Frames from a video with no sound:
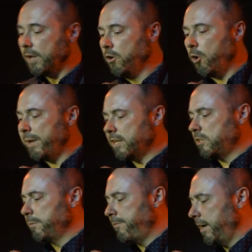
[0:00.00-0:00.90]
nobody could
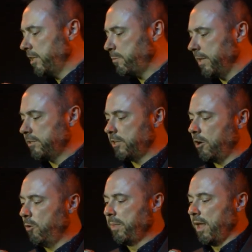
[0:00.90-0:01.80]
seem to find this place,
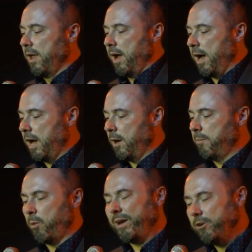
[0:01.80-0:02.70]
though. Uh,
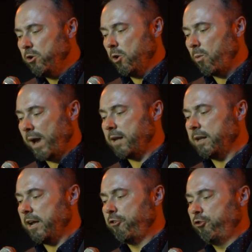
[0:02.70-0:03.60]
but we knew
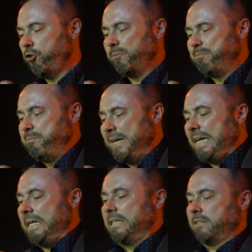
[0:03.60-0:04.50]
Heracleion should
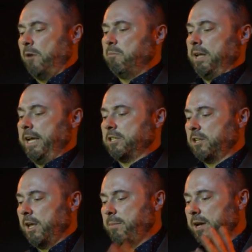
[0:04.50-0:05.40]
be someplace
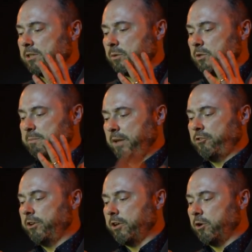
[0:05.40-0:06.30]
because it was
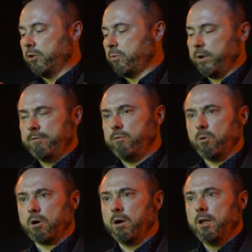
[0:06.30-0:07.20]
mentioned a good three,
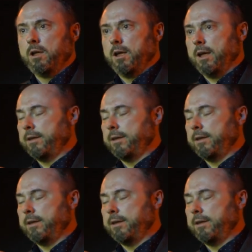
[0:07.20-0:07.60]
four uh,